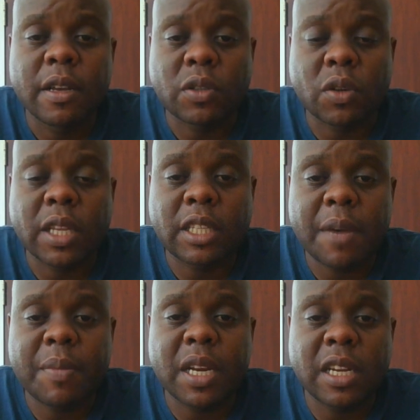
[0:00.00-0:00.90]
So the
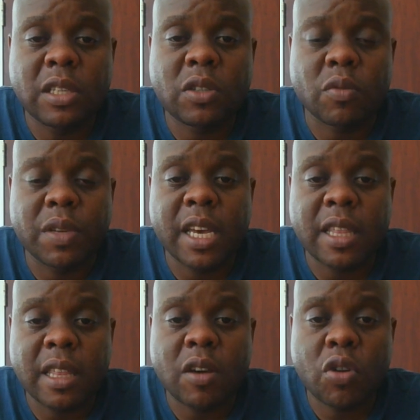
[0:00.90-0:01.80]
chairman needs to be
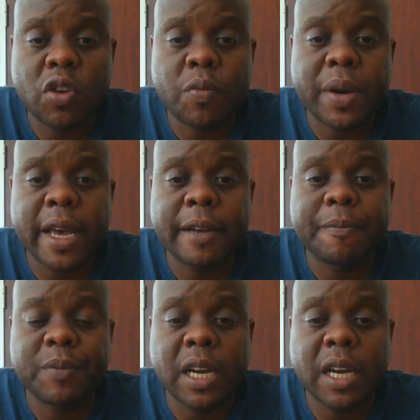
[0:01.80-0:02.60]
either the occupier,